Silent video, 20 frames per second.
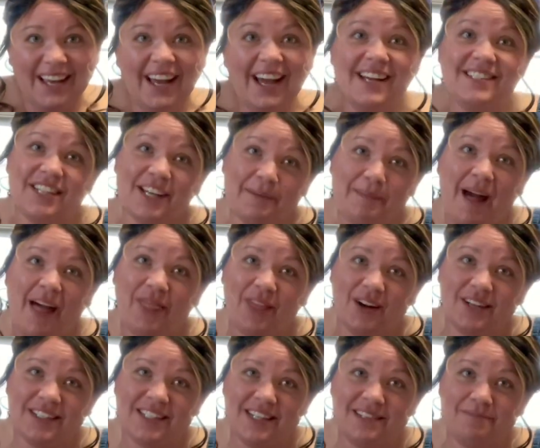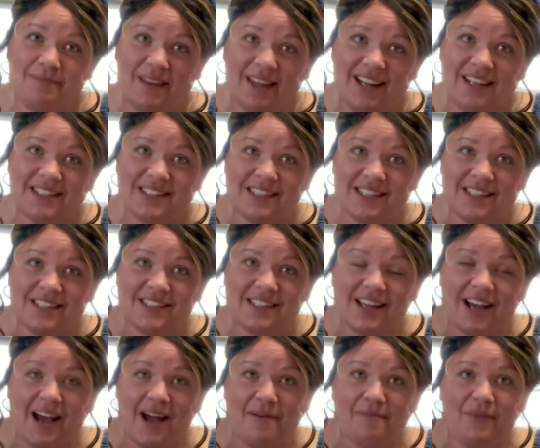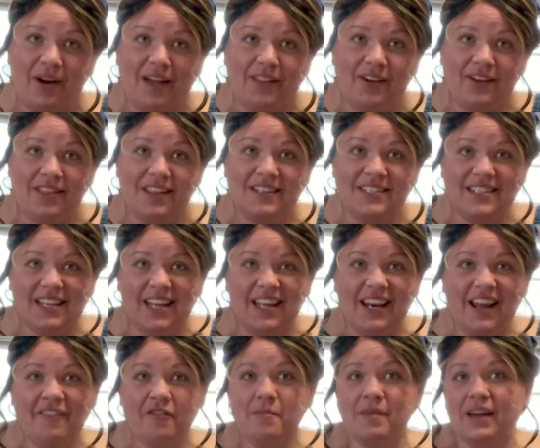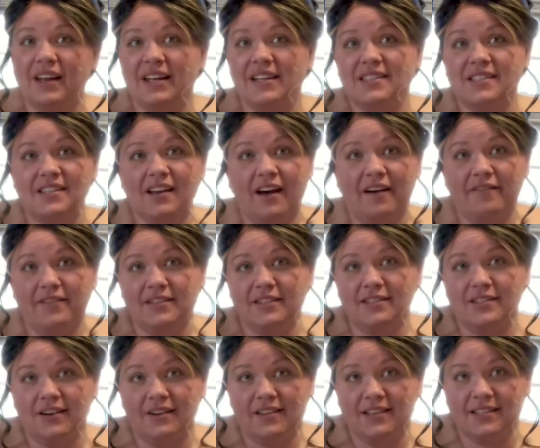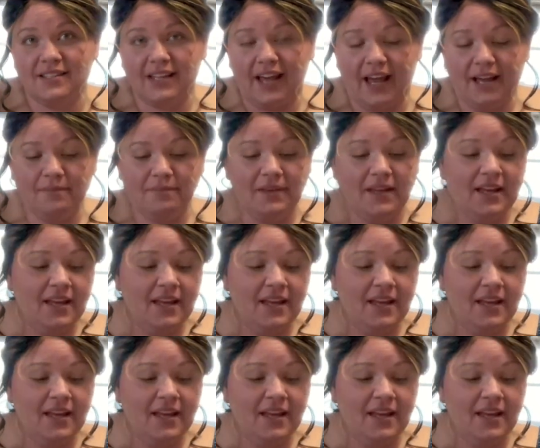It took about 13 minutes this time rather than 10. Everybody's ovens are the same.